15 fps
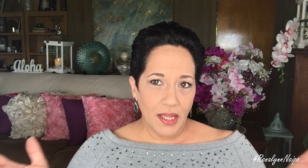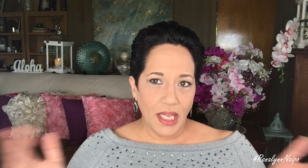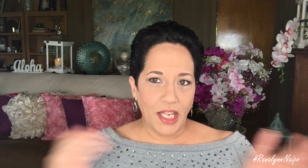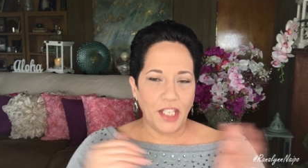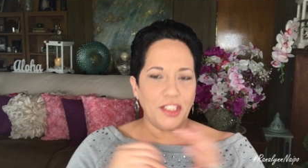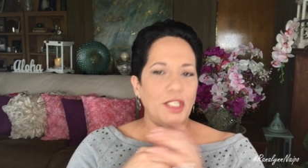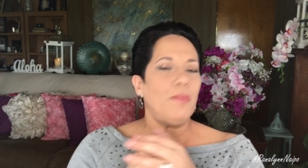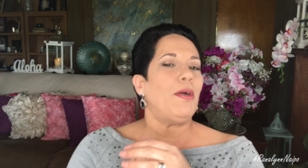
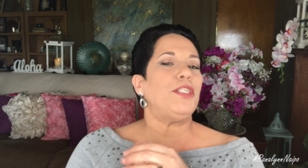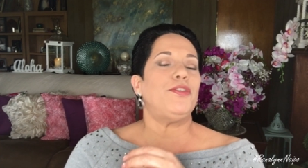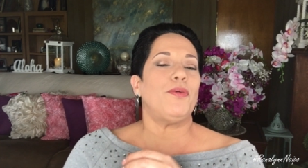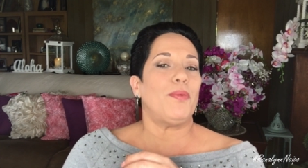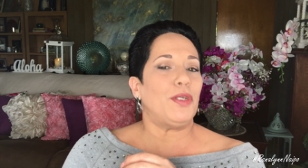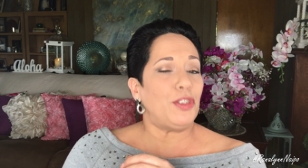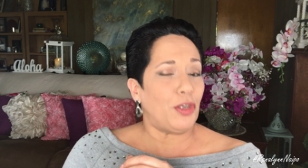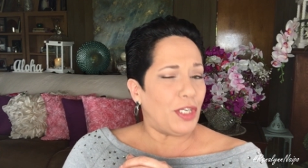Thank you so much for
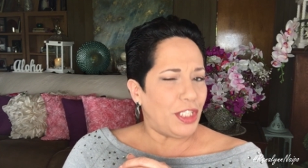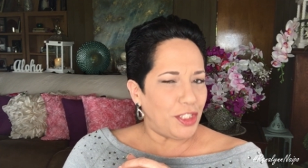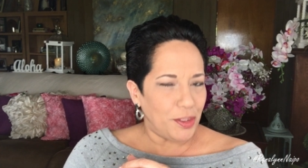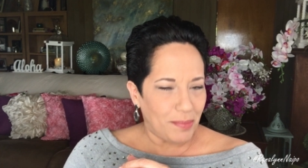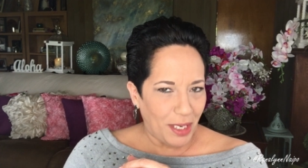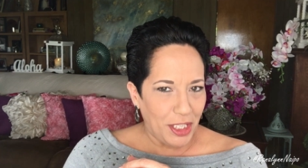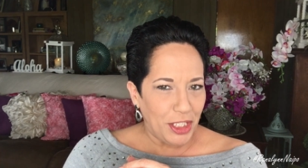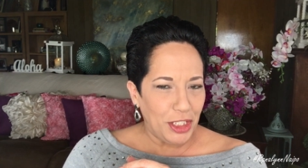returning
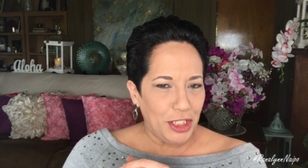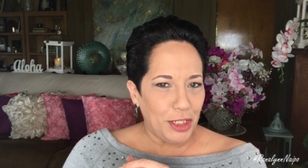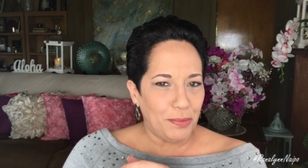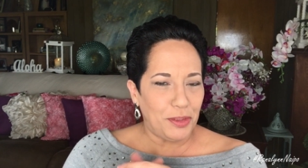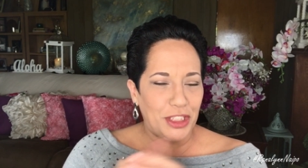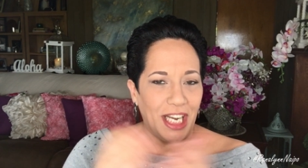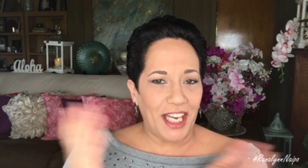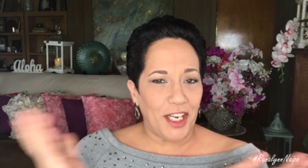to my
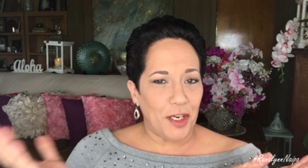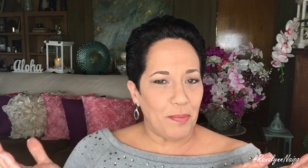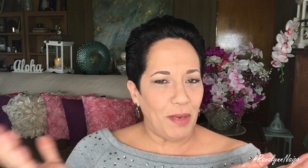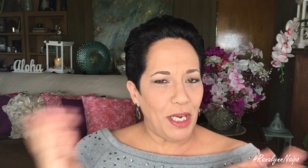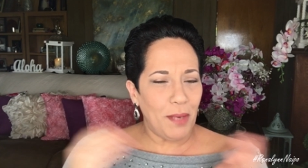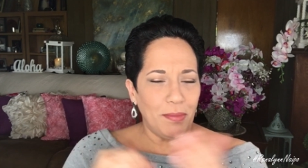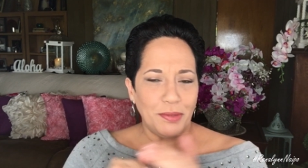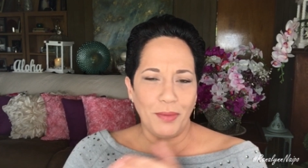YouTube channel. My
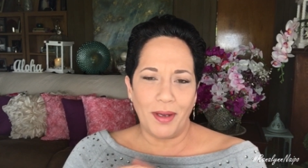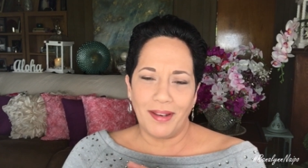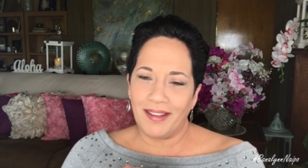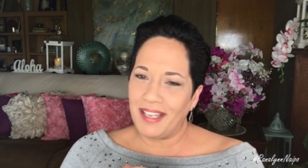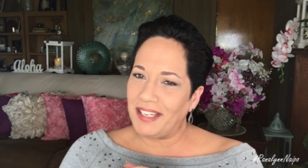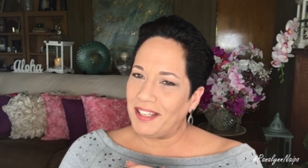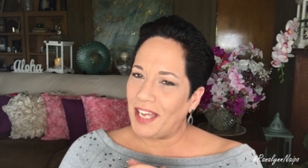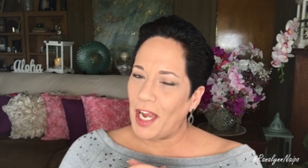name is
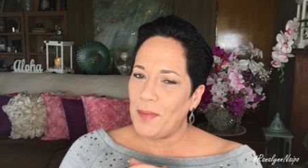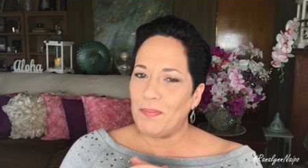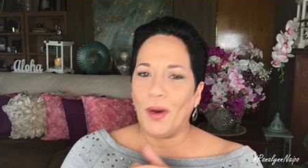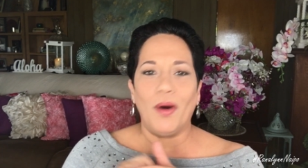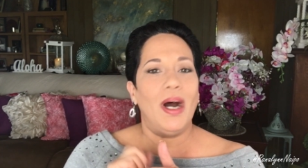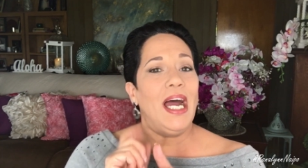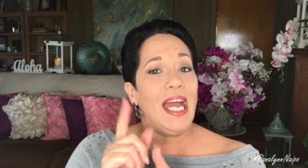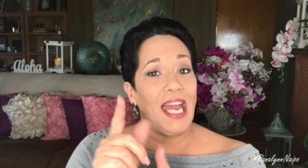Ranalynn
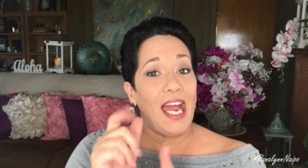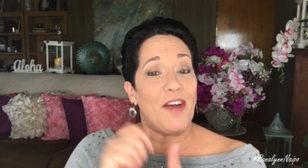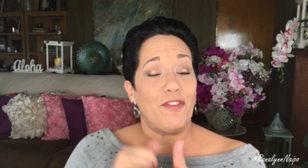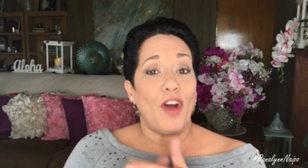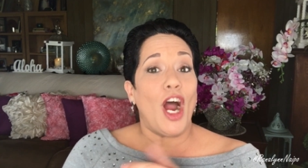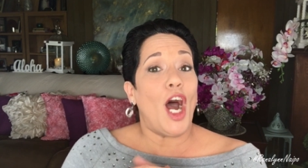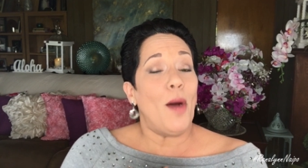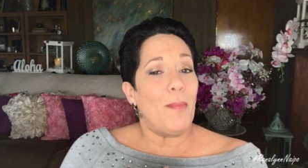Naipo, and
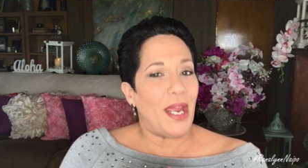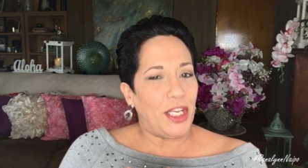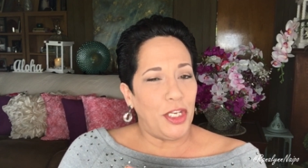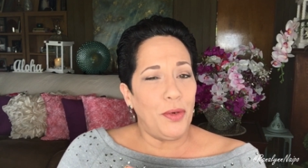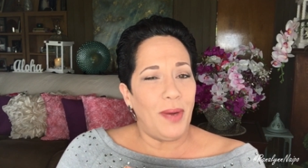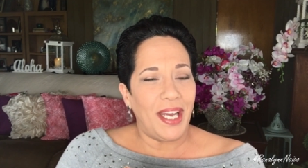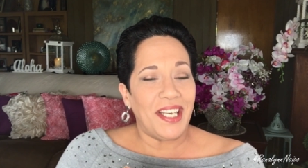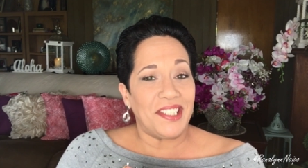for all my
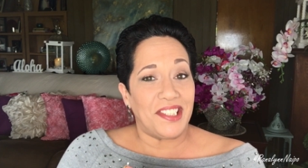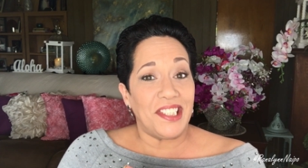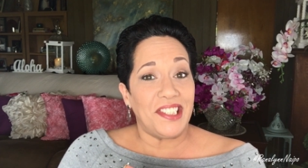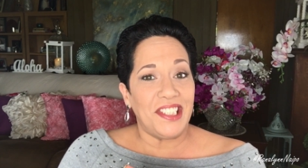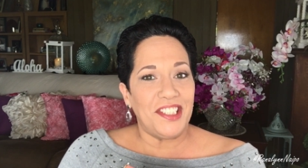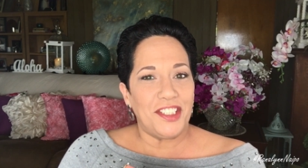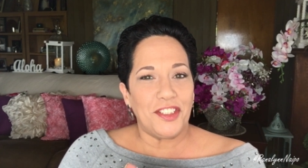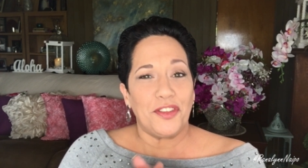new and
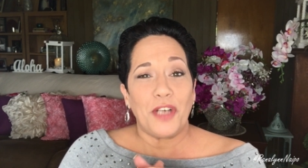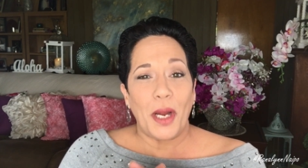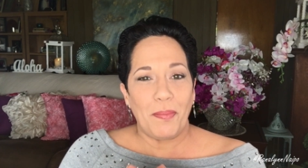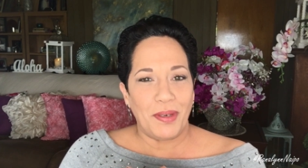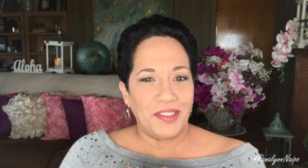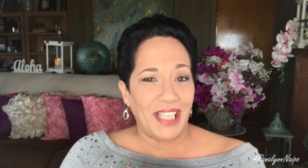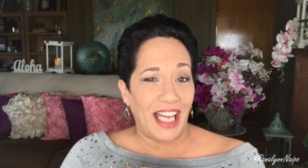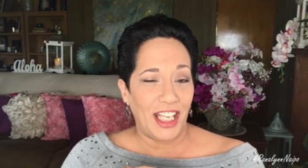existing
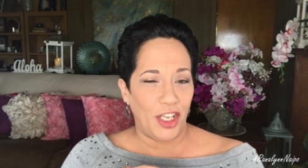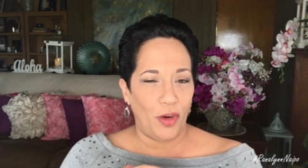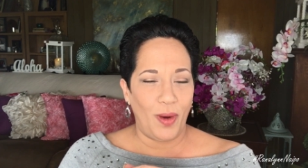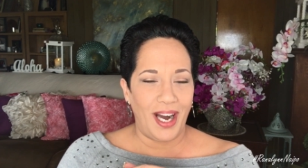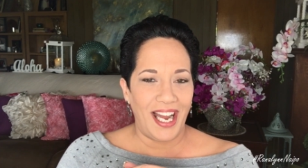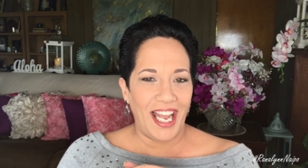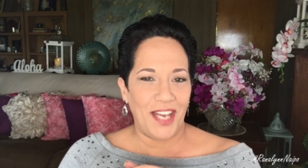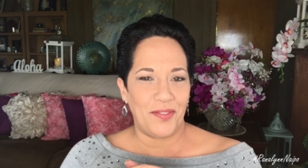subscribers,
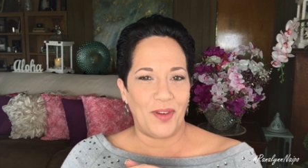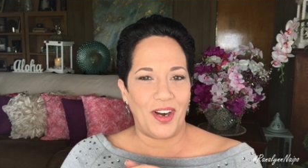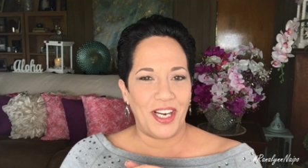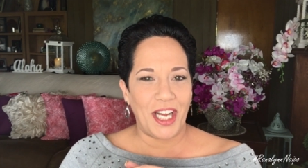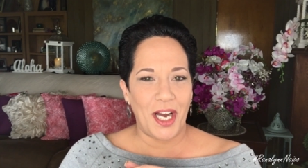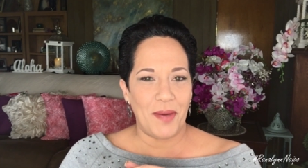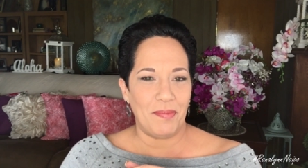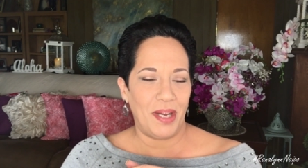aloha and
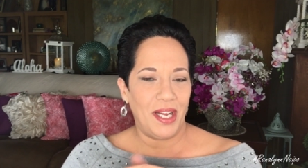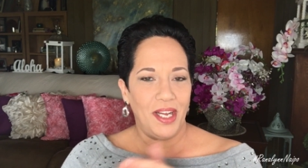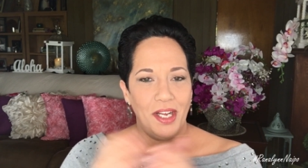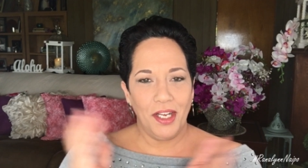welcome.